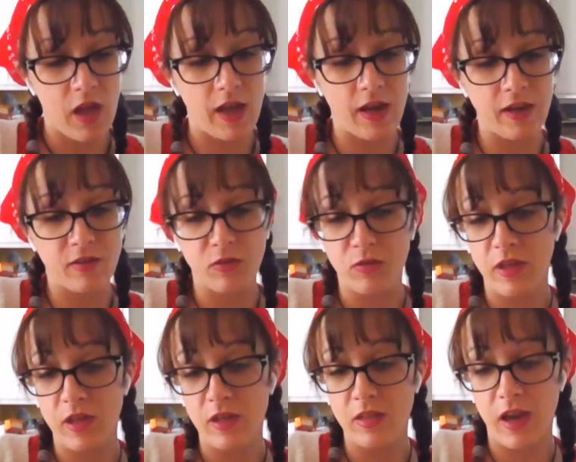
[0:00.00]
And I do
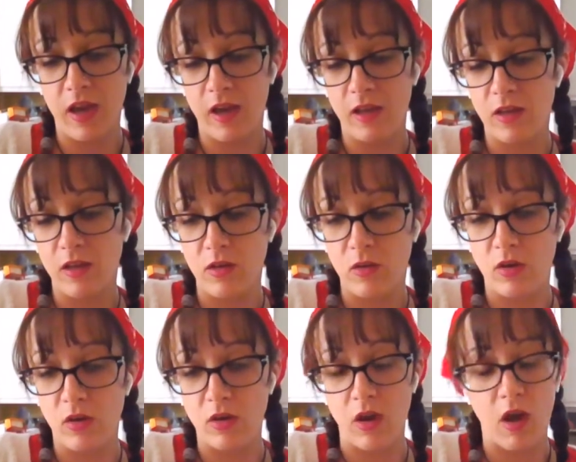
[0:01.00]
think that, you know,
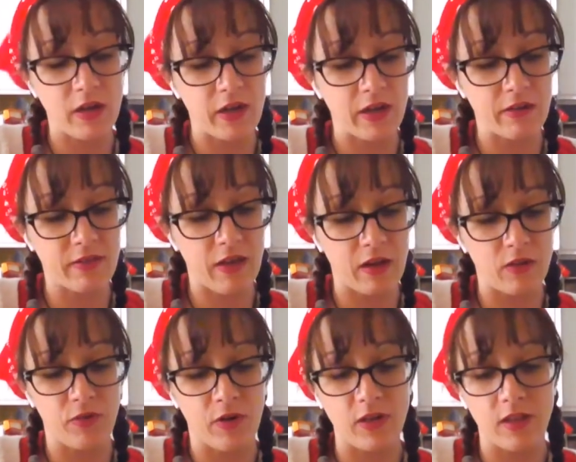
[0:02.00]
you're not going to
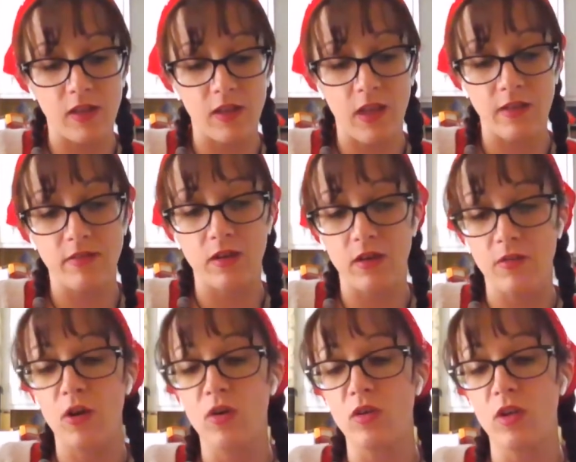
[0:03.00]
settle for anything less than
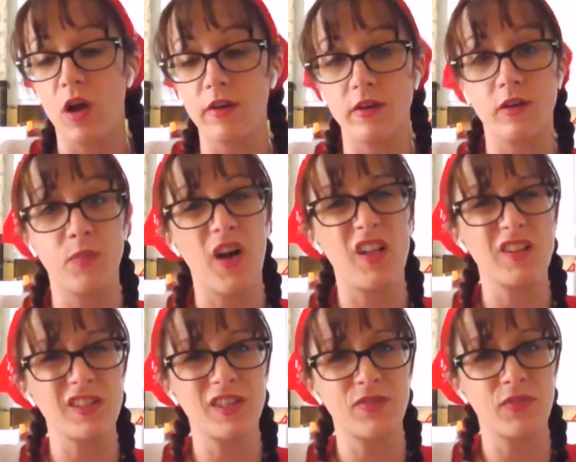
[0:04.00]
a wholehearted
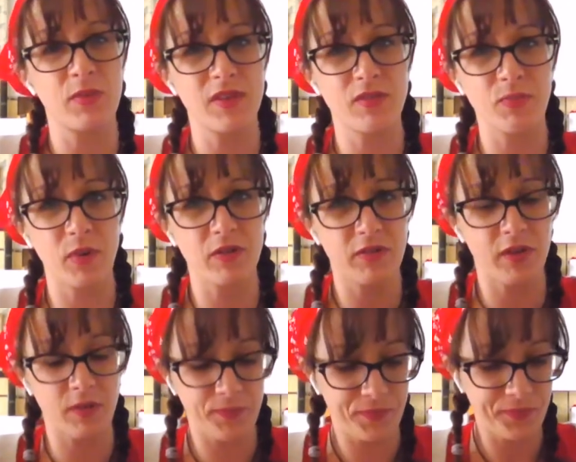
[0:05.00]
apology from this
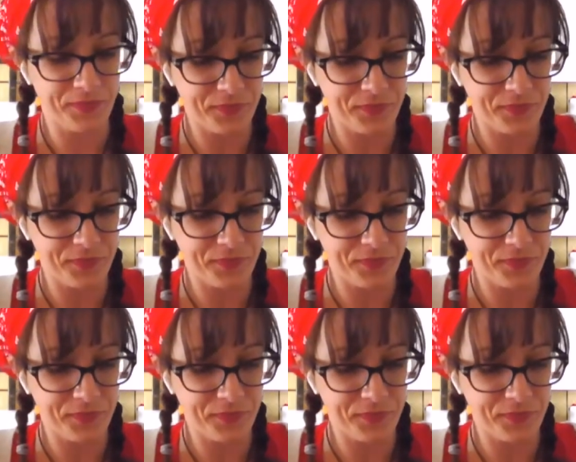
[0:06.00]
person.